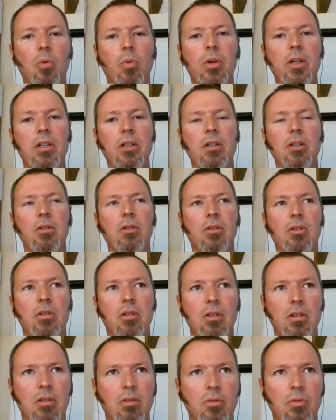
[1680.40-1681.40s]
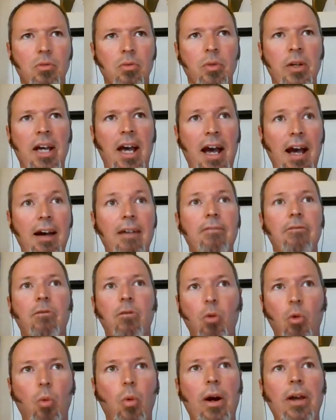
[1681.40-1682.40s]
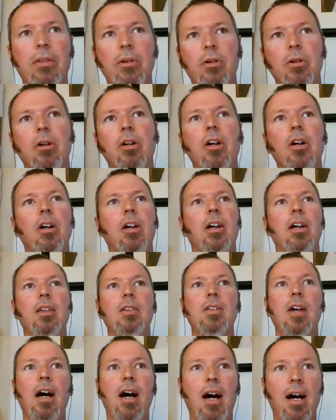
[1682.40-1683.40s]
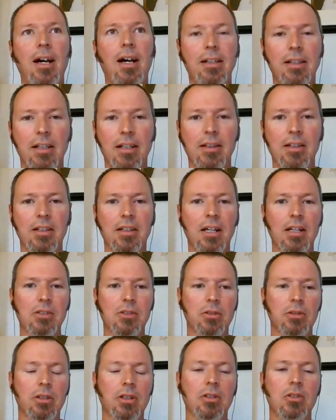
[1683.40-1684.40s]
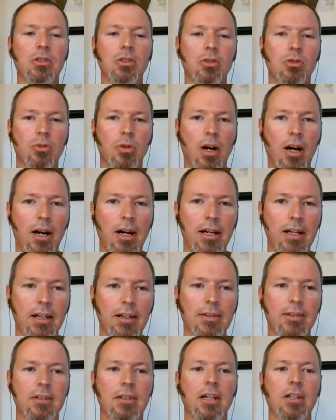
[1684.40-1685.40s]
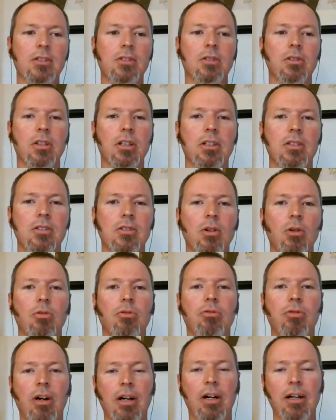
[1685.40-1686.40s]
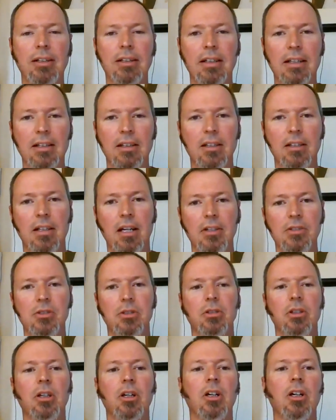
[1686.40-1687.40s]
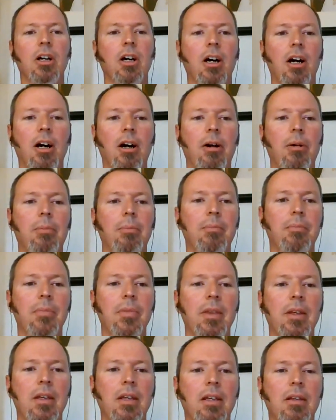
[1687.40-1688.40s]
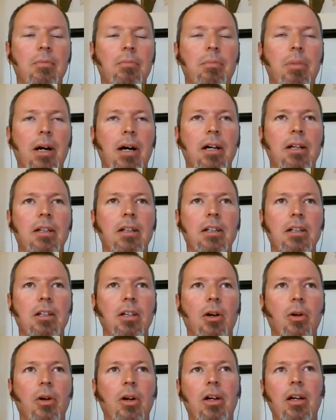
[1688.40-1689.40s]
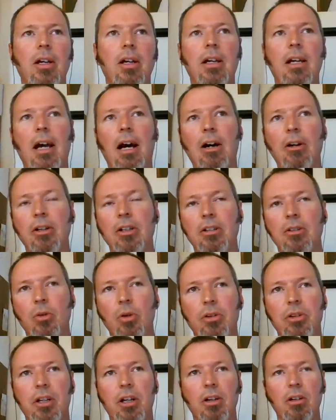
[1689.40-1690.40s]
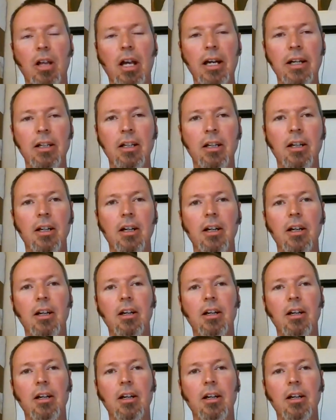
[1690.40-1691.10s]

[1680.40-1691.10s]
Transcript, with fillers: we we have weather. It's hot in the desert. It's dry in the desert. It's no fun in the desert. Um, but you know, out in North Carolina,